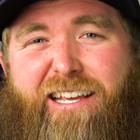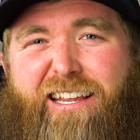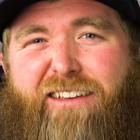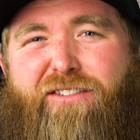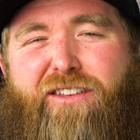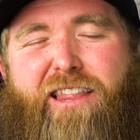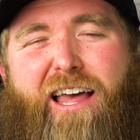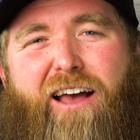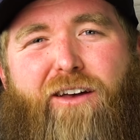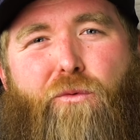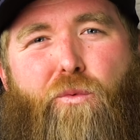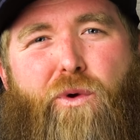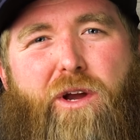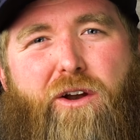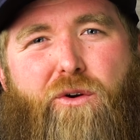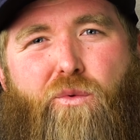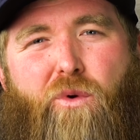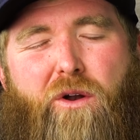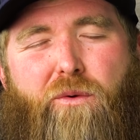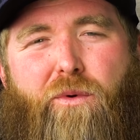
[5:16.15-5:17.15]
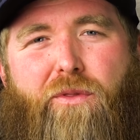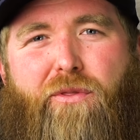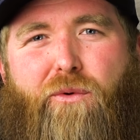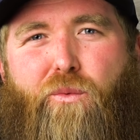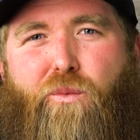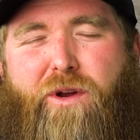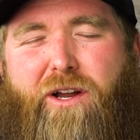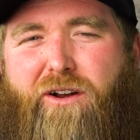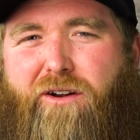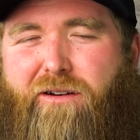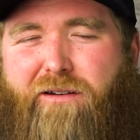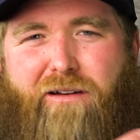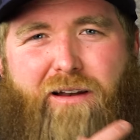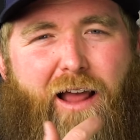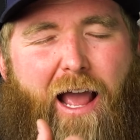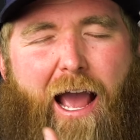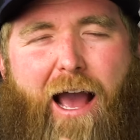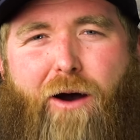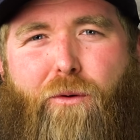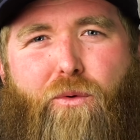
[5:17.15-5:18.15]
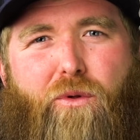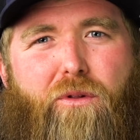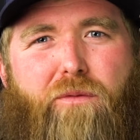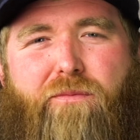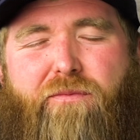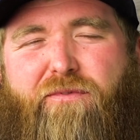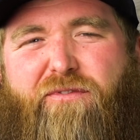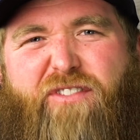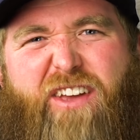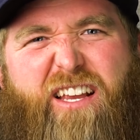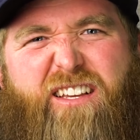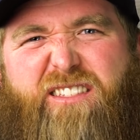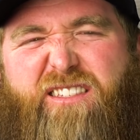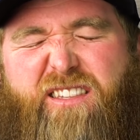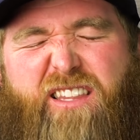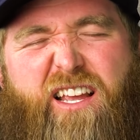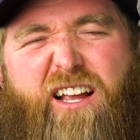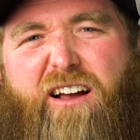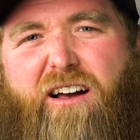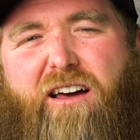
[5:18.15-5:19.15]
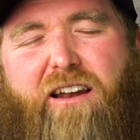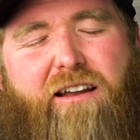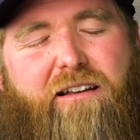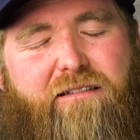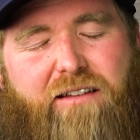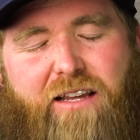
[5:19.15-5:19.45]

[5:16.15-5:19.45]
even that weird one with the weird owl face thing on it,